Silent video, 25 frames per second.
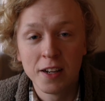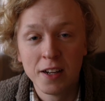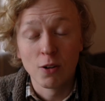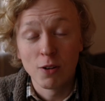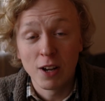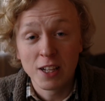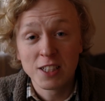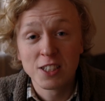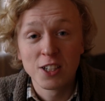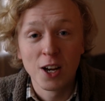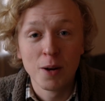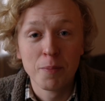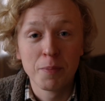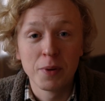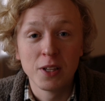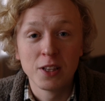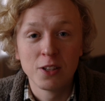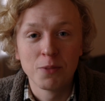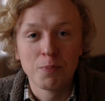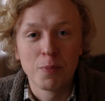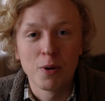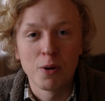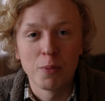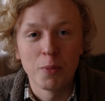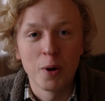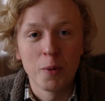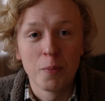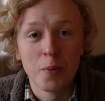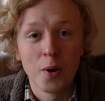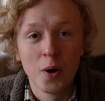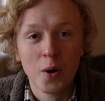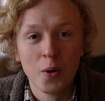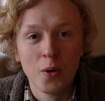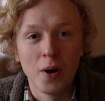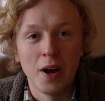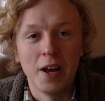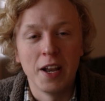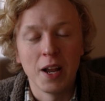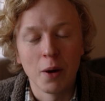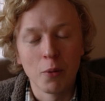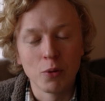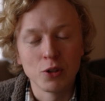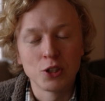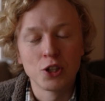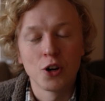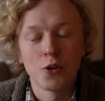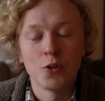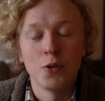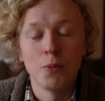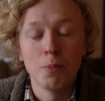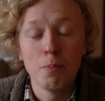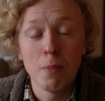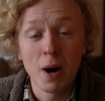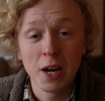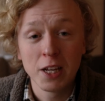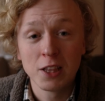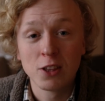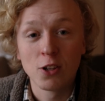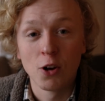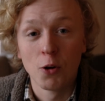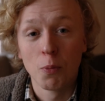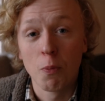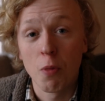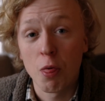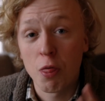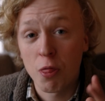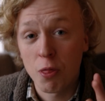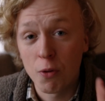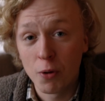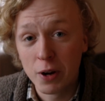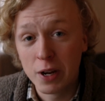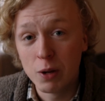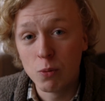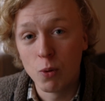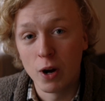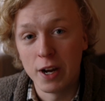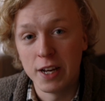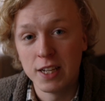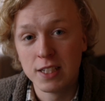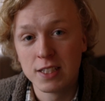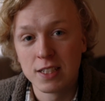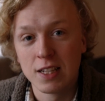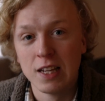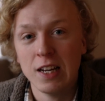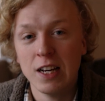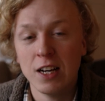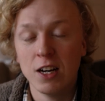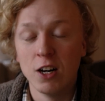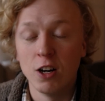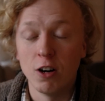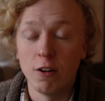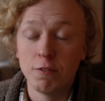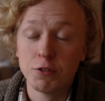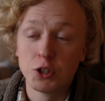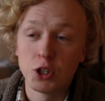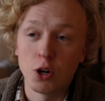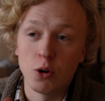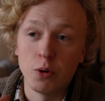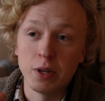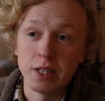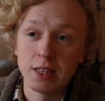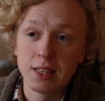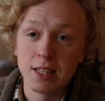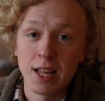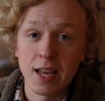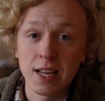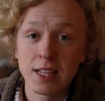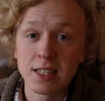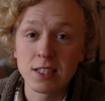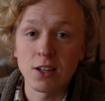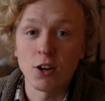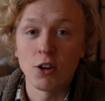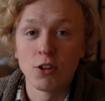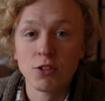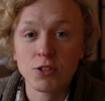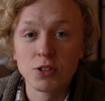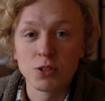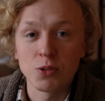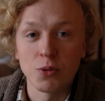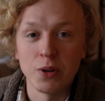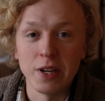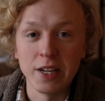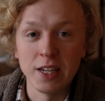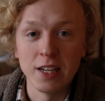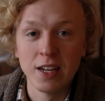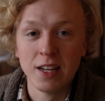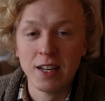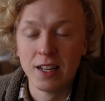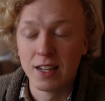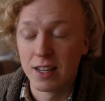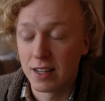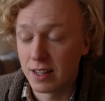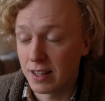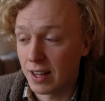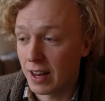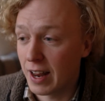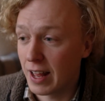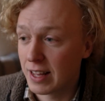So let's jump into Premiere Pro and I will show you my top 3 ways of showing text on screen that